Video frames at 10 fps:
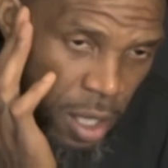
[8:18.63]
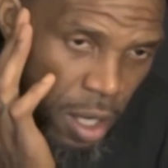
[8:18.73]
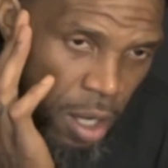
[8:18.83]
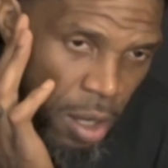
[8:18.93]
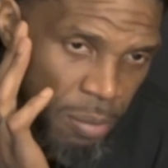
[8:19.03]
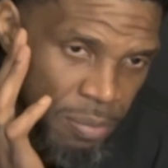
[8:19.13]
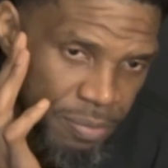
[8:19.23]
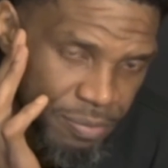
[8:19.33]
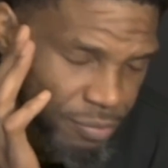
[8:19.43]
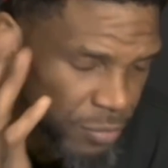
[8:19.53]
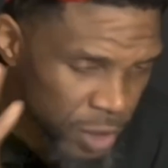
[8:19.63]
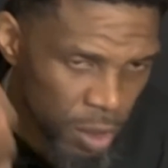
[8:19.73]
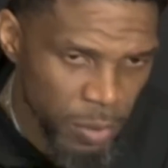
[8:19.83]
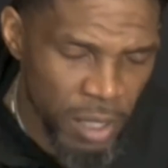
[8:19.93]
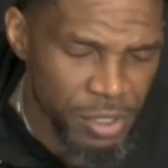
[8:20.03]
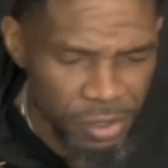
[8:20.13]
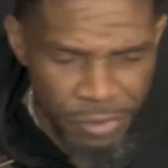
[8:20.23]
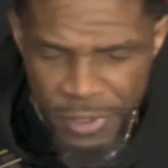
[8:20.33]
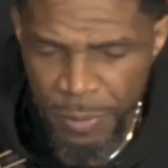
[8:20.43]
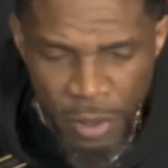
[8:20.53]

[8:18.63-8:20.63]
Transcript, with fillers: Um, you know, but I'm sure Spo